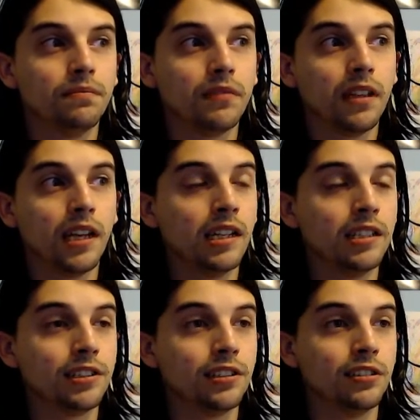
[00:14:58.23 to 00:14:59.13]
And
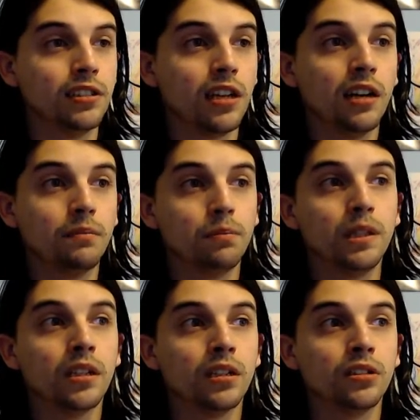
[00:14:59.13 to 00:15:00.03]
it's not
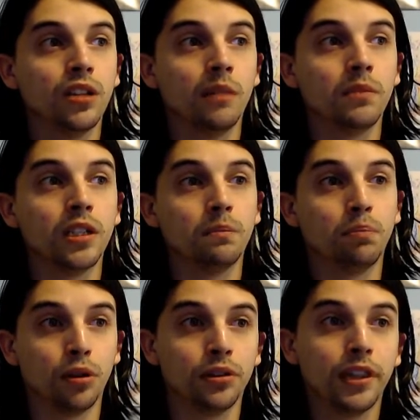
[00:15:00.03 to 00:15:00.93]
because I'm gonna put that